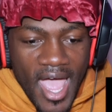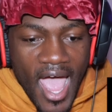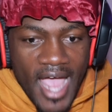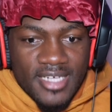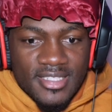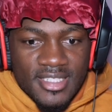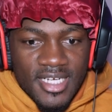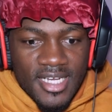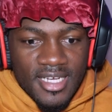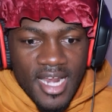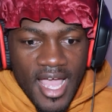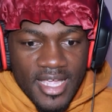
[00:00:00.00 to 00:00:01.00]

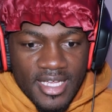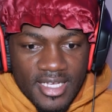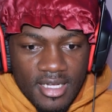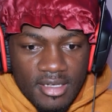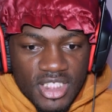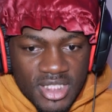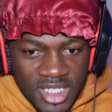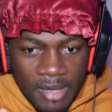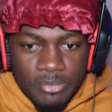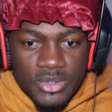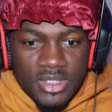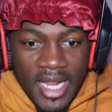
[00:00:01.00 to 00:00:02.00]
action like
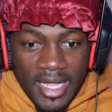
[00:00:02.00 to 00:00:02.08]
ships,